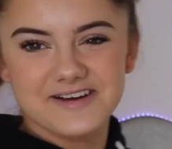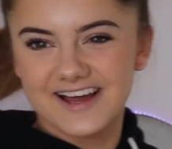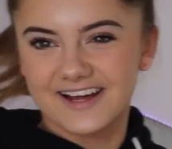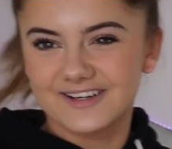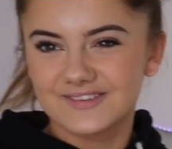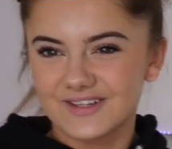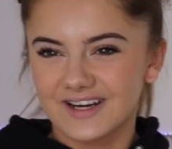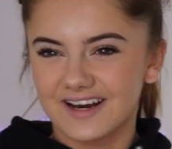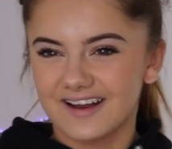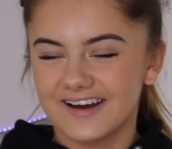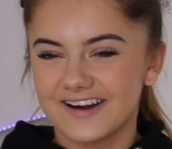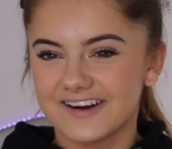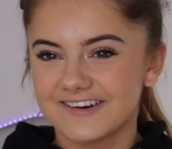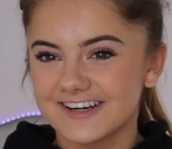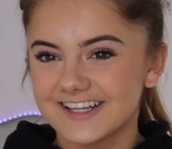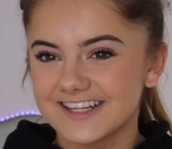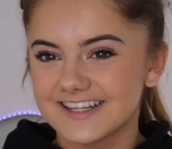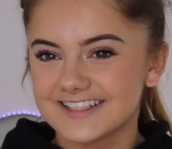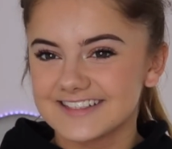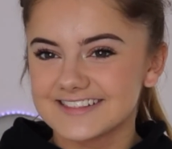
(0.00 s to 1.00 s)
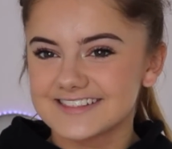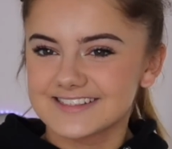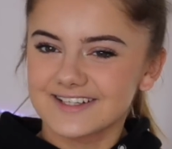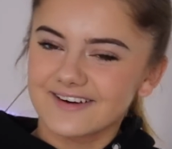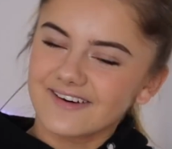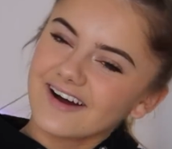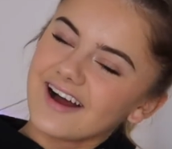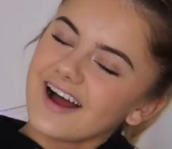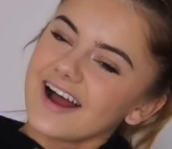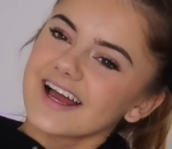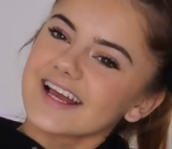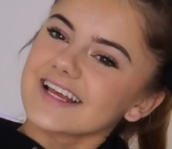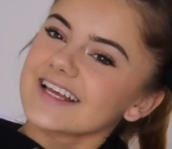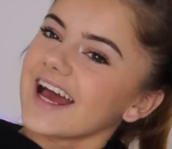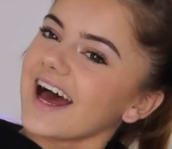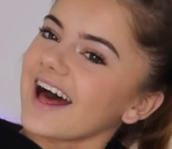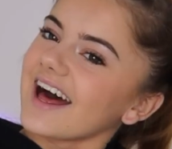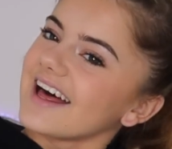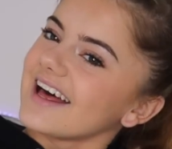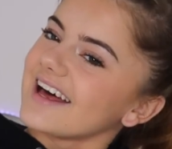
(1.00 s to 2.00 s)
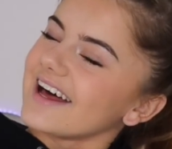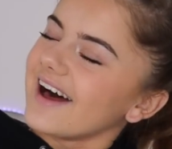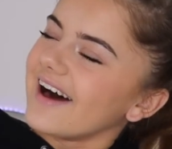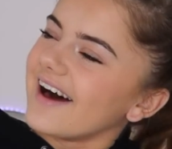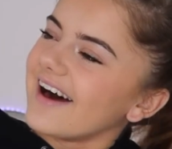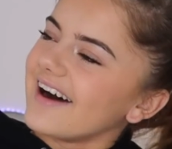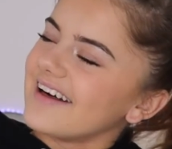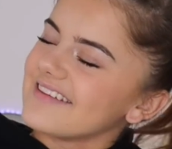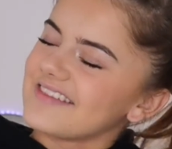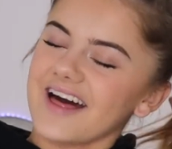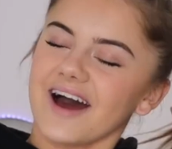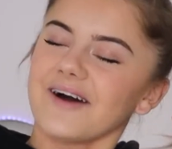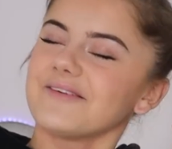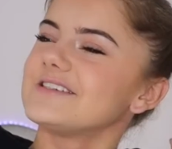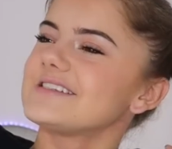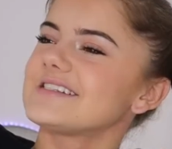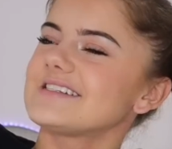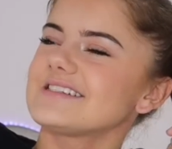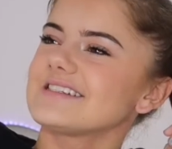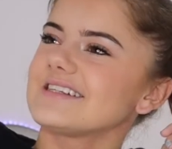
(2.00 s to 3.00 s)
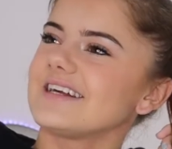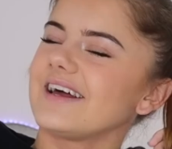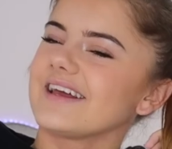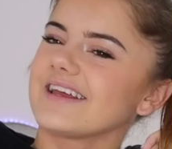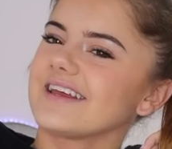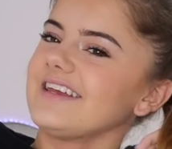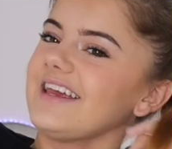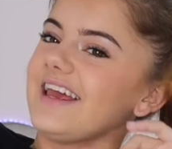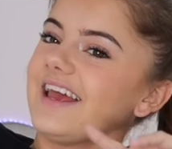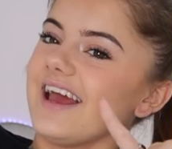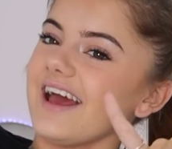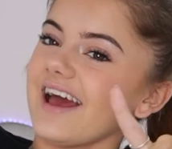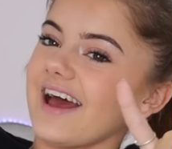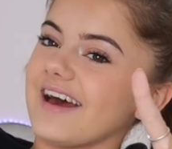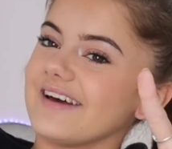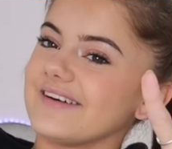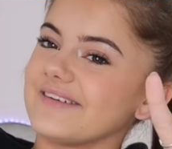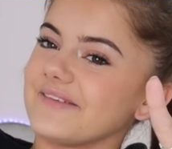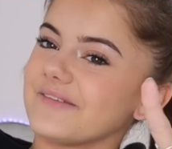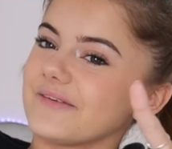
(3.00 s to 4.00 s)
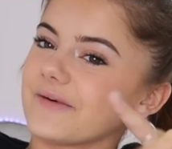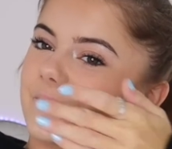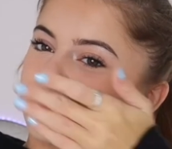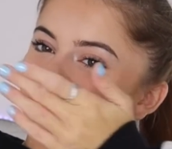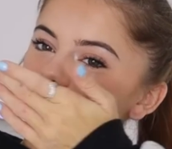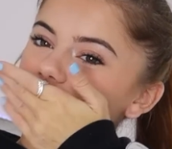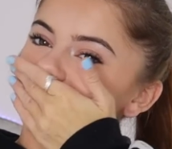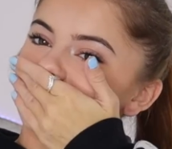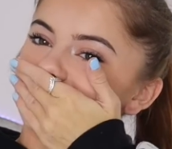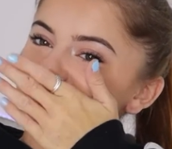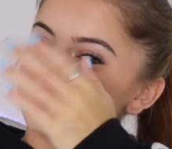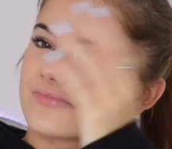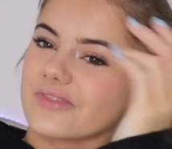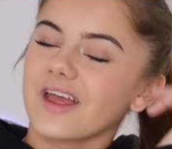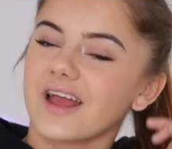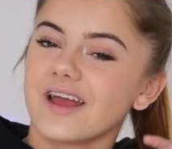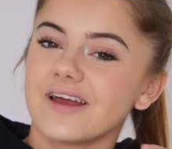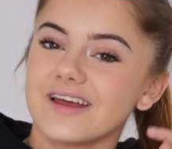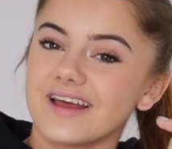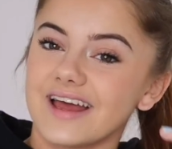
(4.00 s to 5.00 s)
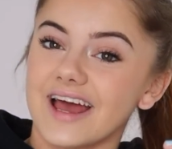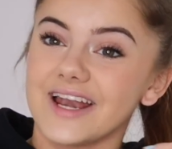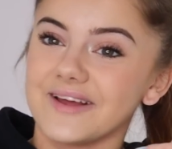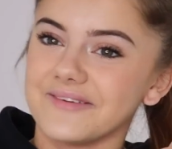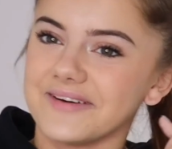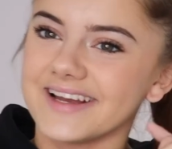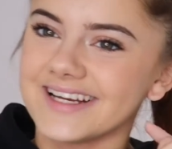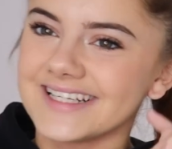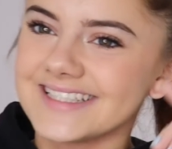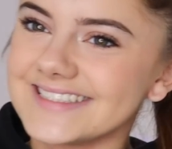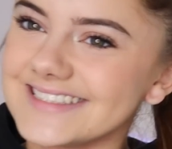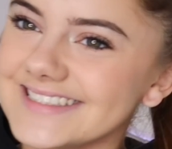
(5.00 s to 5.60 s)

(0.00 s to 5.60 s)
my head on the light or anything. So yeah, that was, yeah. Anyway.